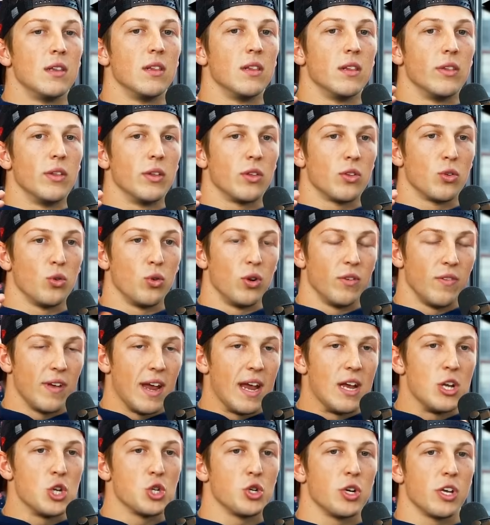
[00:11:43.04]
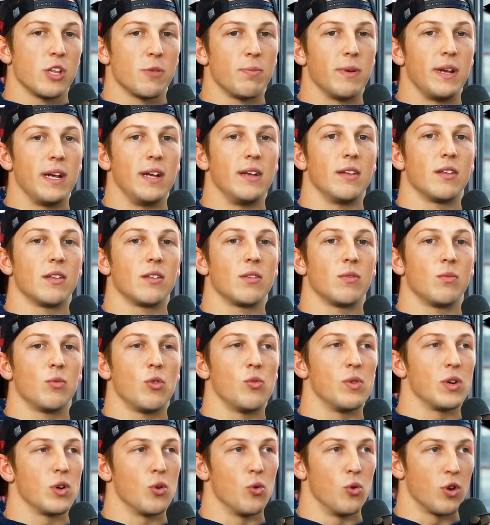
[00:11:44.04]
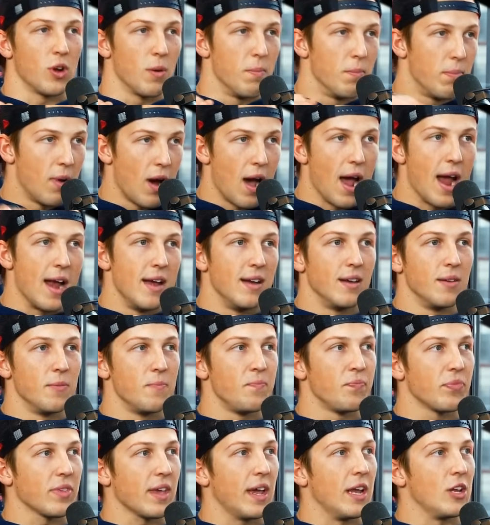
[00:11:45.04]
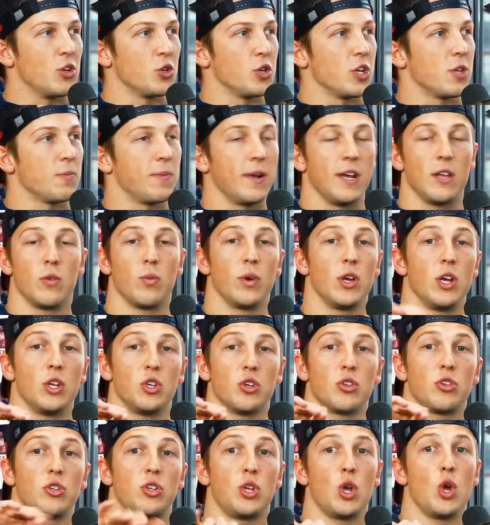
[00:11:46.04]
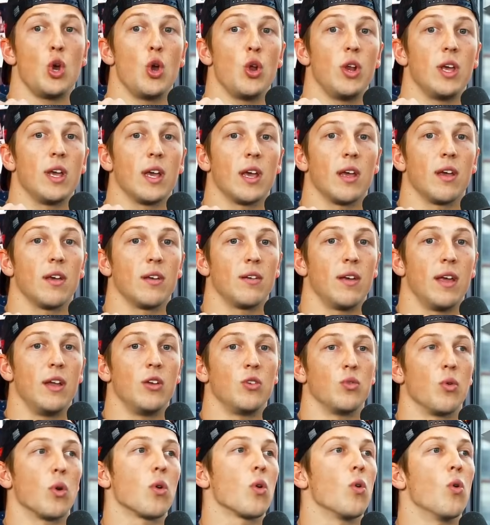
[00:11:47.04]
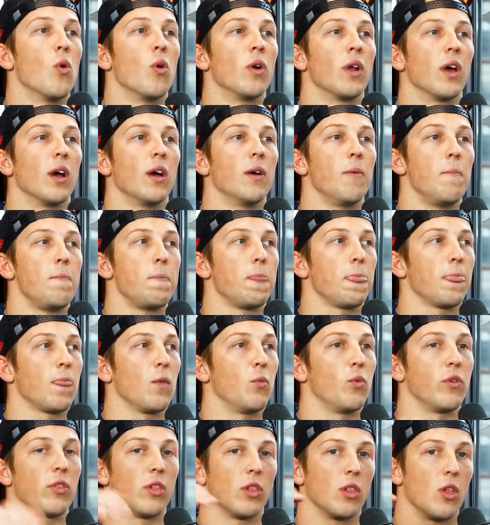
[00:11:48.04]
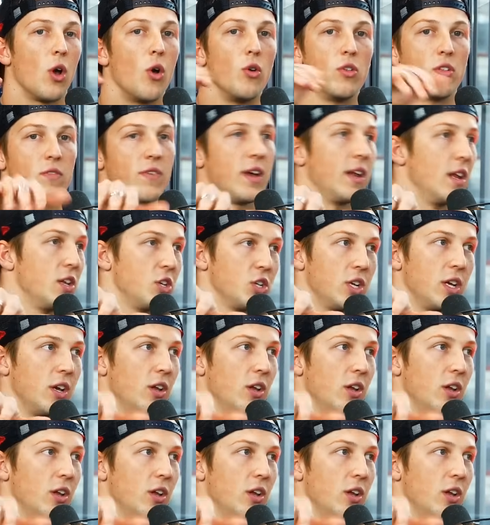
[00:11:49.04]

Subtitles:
the sort of entry speeds, what we call combined entry speeds, where you're just turning into a corner with loads of energy.